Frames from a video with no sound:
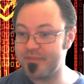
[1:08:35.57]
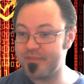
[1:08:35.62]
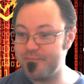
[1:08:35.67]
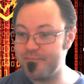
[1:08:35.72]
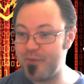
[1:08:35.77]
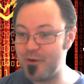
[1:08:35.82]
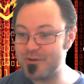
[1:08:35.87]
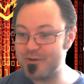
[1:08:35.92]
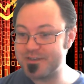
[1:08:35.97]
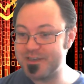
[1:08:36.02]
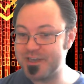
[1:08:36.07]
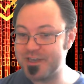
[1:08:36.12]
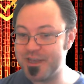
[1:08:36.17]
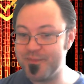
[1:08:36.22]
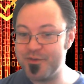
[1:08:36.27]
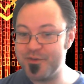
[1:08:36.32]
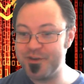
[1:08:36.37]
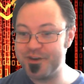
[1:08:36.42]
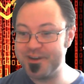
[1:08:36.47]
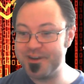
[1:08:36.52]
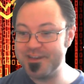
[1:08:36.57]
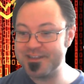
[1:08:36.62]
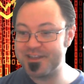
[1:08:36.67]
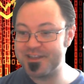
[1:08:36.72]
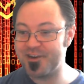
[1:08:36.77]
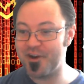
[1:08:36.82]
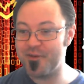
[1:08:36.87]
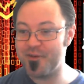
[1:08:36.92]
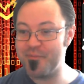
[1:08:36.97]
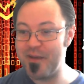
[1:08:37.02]
post in communities that
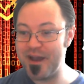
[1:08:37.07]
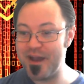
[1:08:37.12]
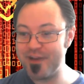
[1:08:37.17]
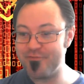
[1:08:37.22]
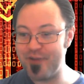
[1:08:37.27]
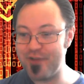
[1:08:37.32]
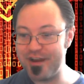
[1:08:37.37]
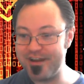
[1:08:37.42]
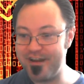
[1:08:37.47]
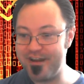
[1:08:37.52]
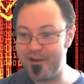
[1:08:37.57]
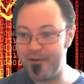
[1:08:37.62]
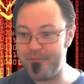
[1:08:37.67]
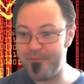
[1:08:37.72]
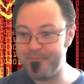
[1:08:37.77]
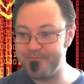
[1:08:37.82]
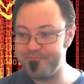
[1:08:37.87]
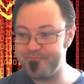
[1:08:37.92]
aren't mine right now.